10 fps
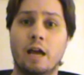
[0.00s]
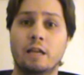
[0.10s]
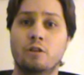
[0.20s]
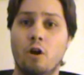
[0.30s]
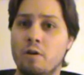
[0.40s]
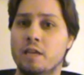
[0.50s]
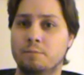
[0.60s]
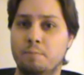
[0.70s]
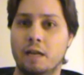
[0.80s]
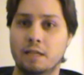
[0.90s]
I know
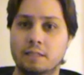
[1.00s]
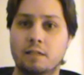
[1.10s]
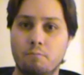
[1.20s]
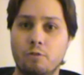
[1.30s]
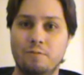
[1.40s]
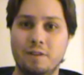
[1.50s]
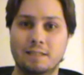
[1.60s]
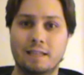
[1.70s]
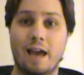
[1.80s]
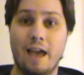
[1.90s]
he's been in some
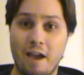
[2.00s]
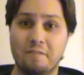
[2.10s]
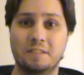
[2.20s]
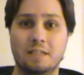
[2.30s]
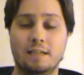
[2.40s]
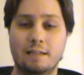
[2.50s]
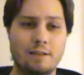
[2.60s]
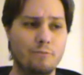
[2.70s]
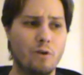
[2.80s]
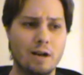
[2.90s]
movies that I have seen.
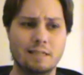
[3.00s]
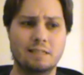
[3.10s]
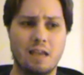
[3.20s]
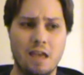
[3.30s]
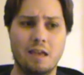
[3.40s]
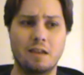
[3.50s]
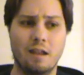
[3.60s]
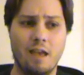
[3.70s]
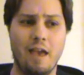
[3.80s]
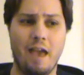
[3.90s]
He was
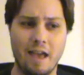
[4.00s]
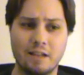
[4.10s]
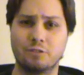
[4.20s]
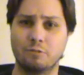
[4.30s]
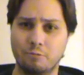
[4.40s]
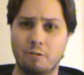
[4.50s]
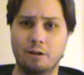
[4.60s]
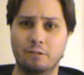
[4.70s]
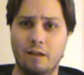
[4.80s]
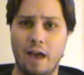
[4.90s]
in Hansel and
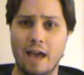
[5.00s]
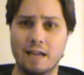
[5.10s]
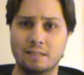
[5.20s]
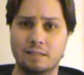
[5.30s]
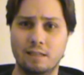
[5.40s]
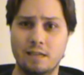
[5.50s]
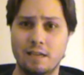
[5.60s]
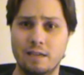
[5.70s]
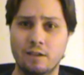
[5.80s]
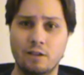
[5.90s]
Gretel as
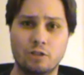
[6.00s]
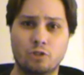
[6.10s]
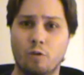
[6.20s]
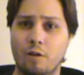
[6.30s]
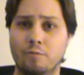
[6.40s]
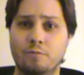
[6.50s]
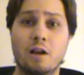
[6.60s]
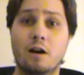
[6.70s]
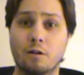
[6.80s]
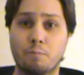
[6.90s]
the sort of
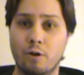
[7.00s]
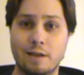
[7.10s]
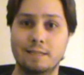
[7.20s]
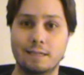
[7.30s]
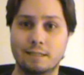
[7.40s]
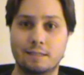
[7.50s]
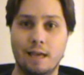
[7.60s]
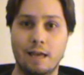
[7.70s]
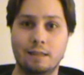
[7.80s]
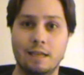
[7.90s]
young apprentice
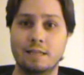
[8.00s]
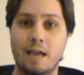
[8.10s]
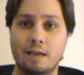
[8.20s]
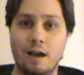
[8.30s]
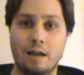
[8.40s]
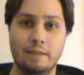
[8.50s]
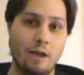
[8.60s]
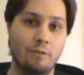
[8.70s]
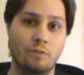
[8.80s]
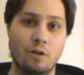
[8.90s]
that they take on
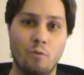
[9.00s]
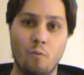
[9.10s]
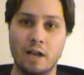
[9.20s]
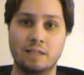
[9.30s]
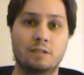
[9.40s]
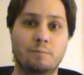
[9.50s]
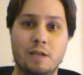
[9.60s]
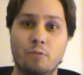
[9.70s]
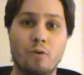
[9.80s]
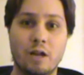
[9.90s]
that wants to
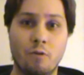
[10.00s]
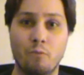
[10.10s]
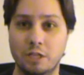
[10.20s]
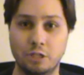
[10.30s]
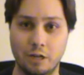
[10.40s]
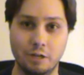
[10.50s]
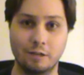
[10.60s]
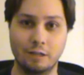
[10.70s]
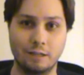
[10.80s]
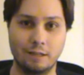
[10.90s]
be a witch
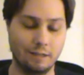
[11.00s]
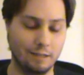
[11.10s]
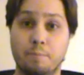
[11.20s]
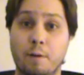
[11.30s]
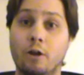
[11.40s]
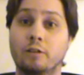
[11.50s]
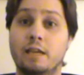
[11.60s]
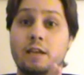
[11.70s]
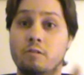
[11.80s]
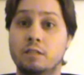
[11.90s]
hunter.
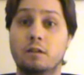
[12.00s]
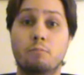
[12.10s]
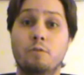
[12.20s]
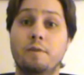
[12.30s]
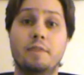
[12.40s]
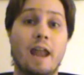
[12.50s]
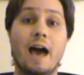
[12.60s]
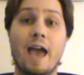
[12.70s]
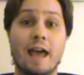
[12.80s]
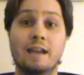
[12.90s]
Apparently he was in a movie that
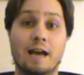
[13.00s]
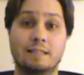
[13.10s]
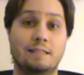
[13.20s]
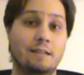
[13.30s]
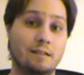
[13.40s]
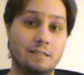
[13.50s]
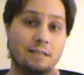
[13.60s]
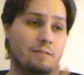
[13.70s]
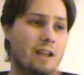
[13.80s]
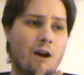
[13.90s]
I had not seen and
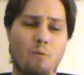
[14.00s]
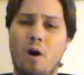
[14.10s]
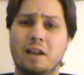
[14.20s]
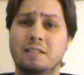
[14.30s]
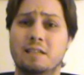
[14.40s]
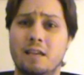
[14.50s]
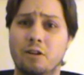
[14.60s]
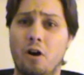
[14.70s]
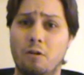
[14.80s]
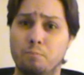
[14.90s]
did not want to see
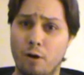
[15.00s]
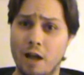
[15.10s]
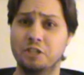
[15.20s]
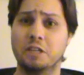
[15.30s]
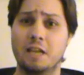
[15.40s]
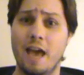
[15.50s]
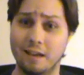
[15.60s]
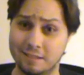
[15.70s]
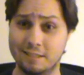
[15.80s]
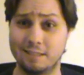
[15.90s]
at all, Project
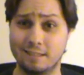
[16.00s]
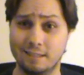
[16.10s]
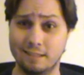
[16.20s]
X.